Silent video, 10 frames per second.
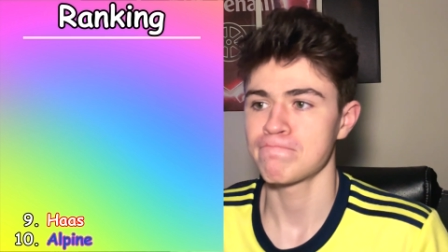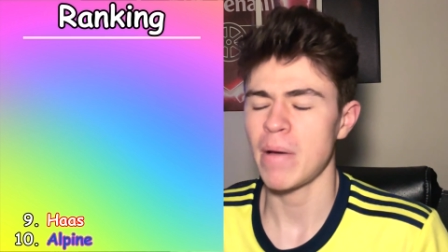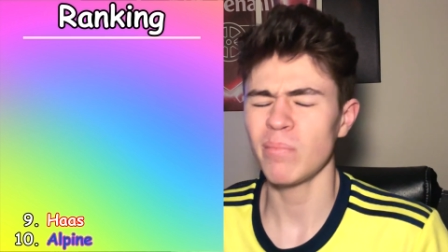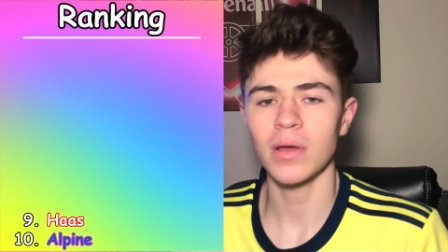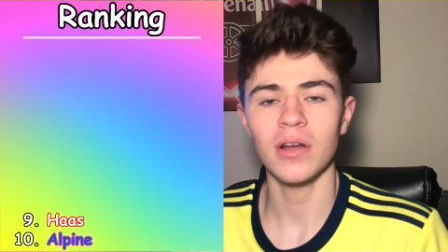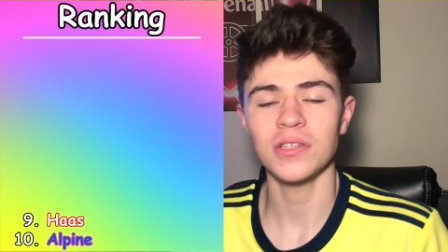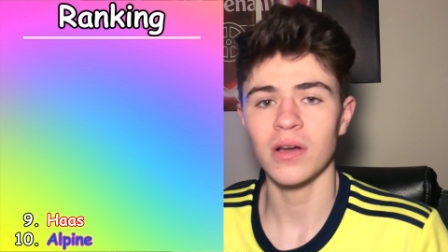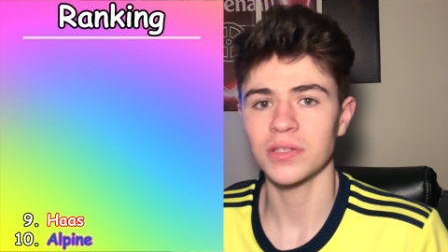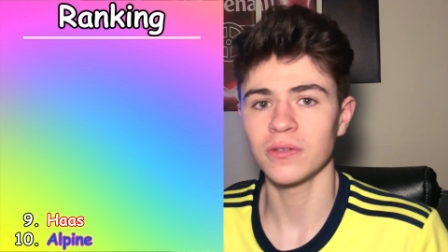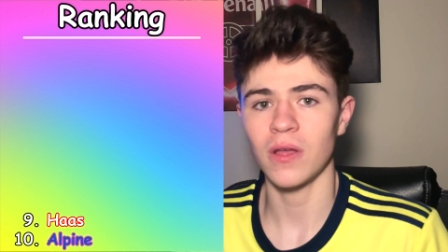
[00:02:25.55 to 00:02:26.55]
I'm not going to
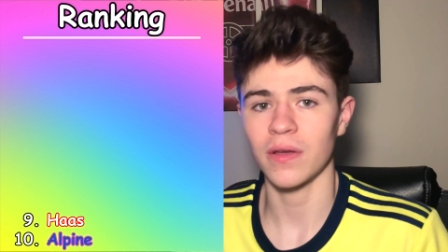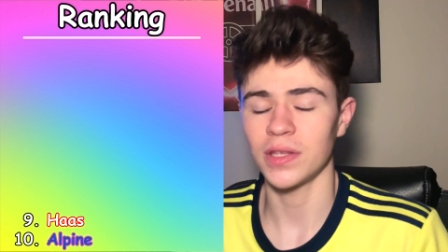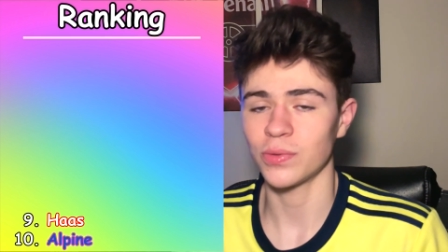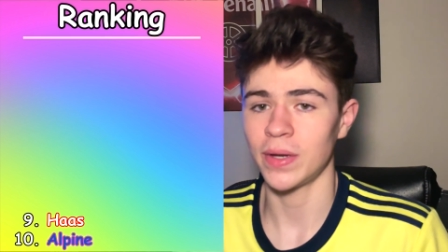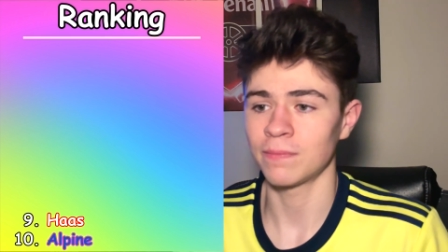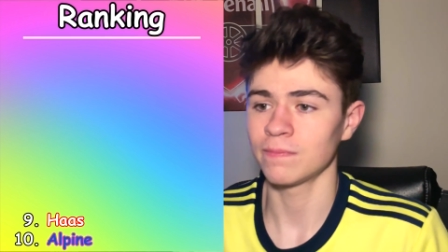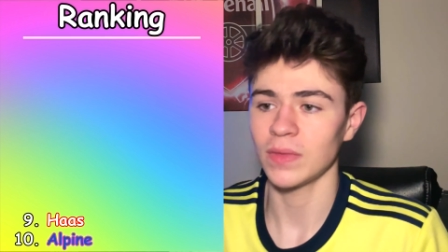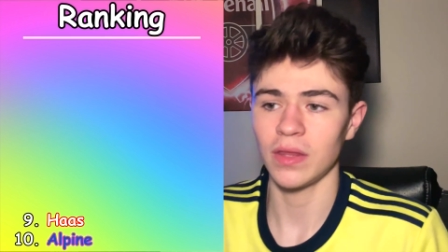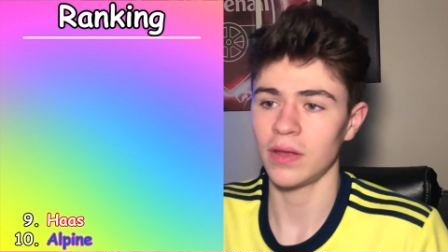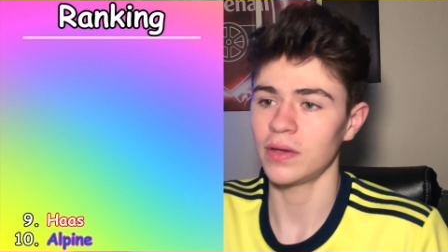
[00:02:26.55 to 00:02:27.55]
talk too long on this one.
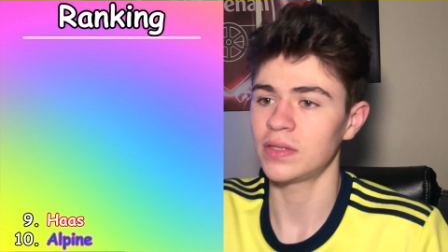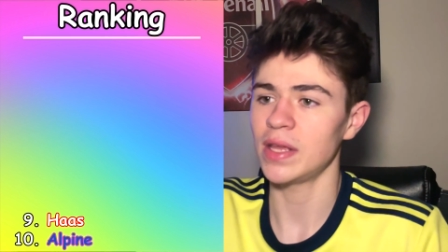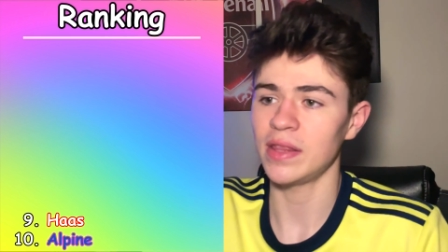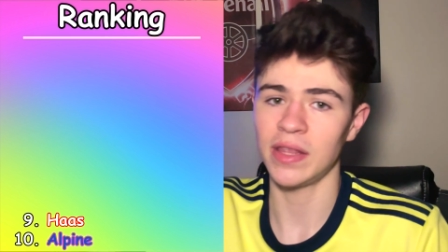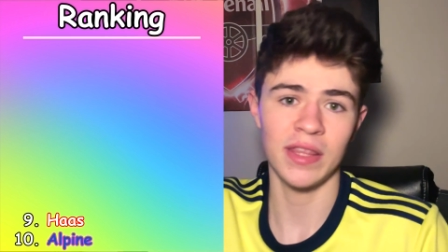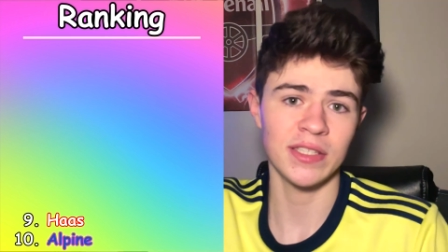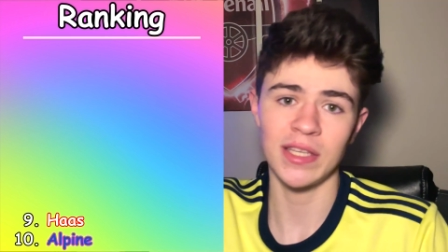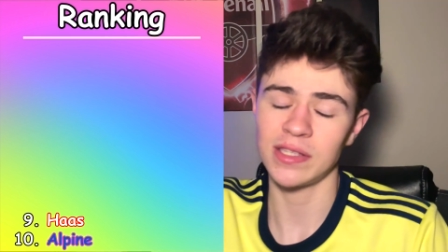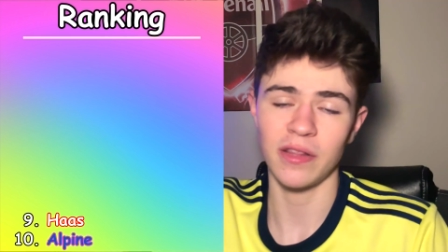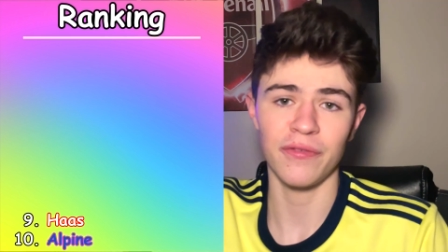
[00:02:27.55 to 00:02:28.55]
This
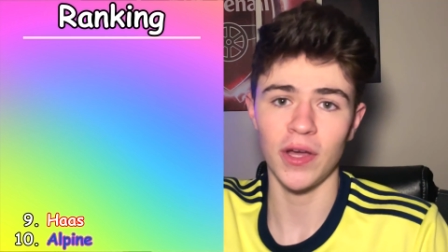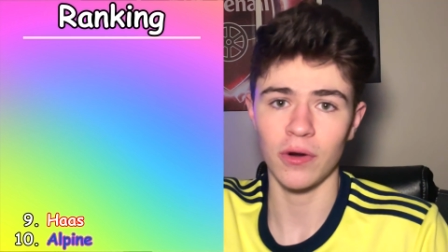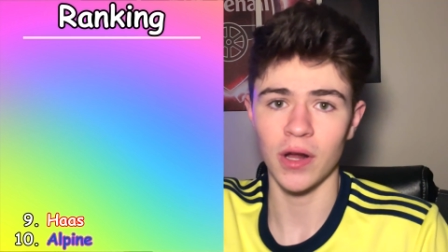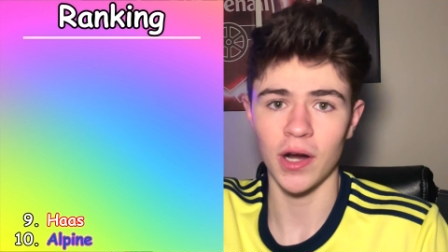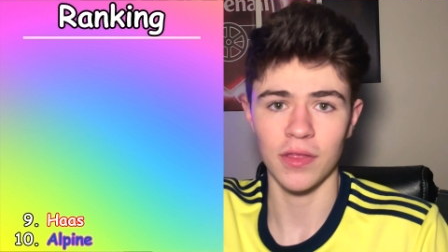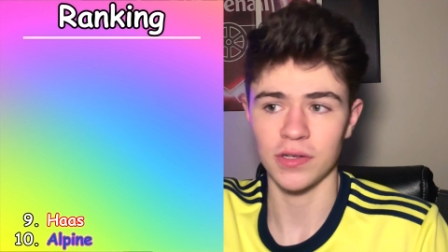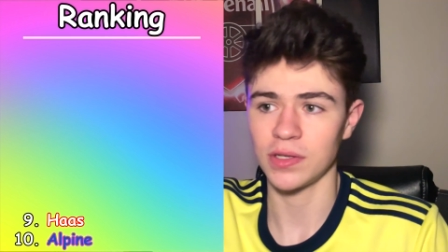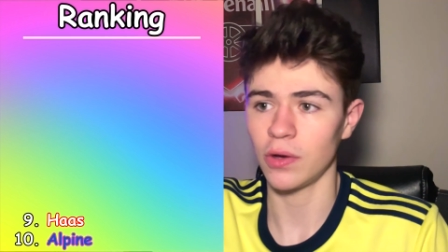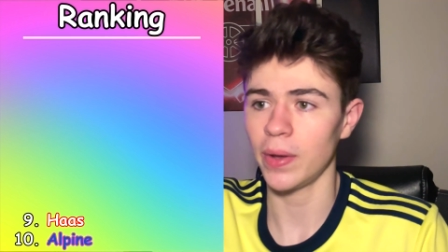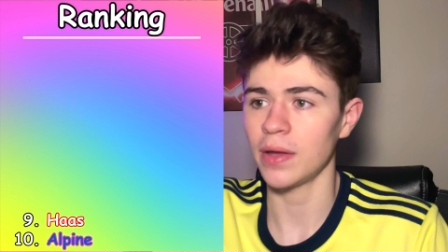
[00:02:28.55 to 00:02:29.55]
isn't the final car. There's
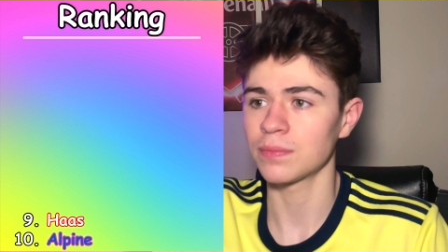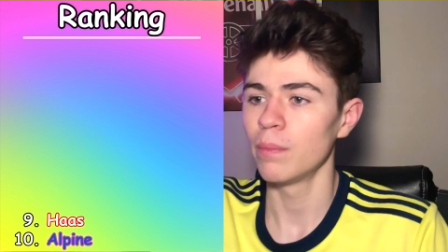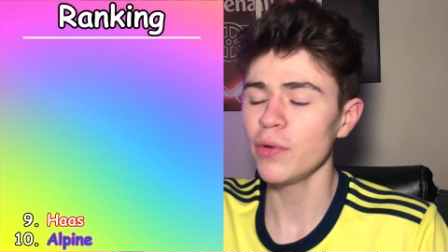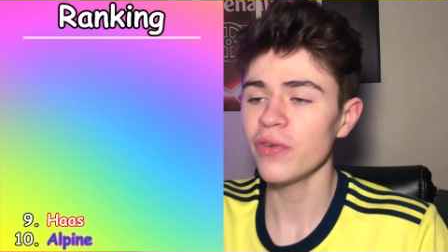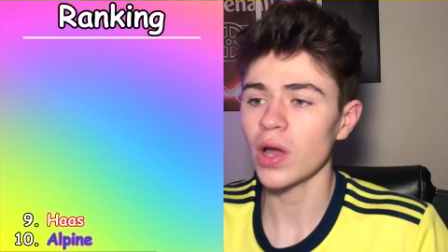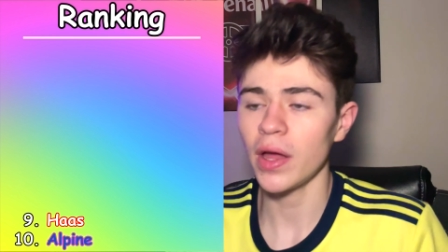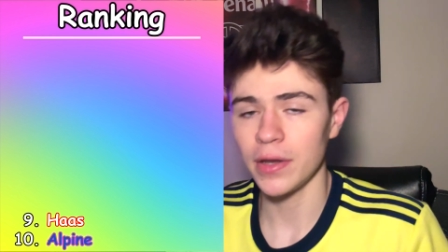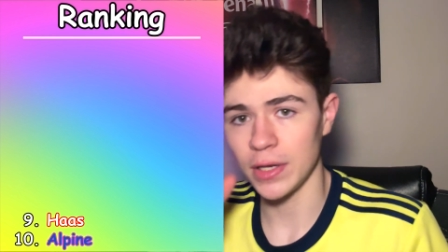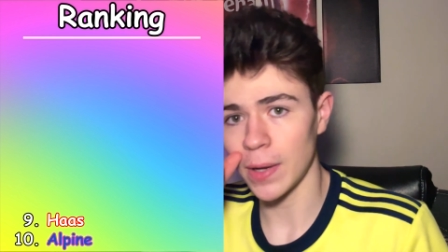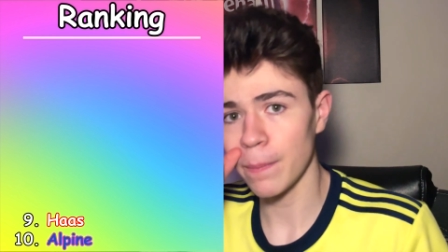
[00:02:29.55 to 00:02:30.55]
no way. Moving
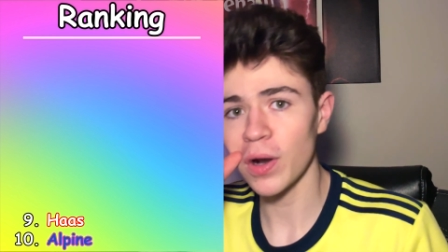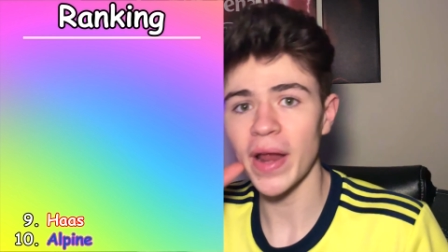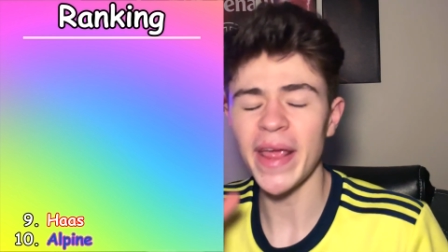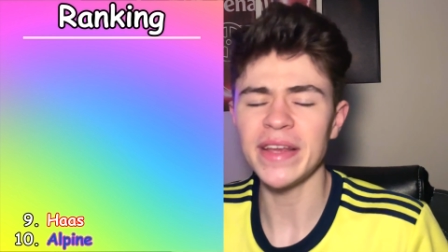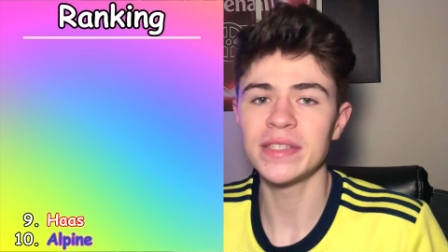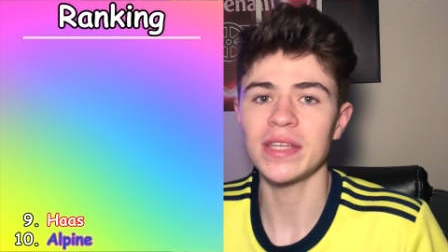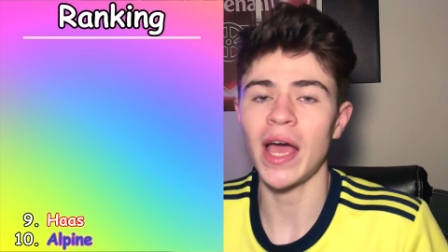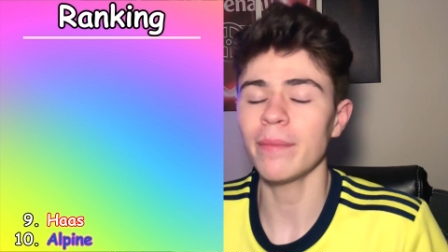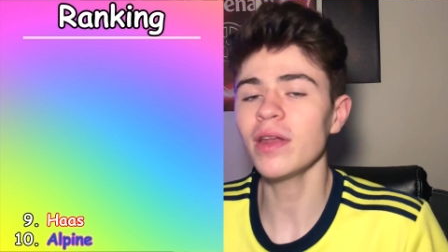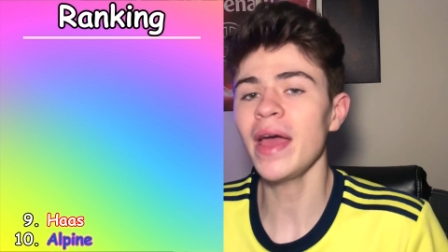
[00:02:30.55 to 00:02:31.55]
on, number 8,
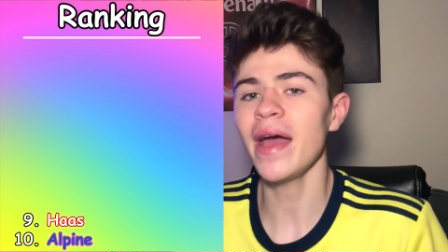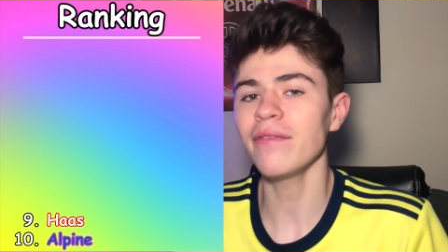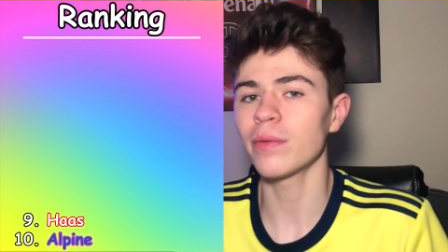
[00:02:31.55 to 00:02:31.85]
I'm going to have the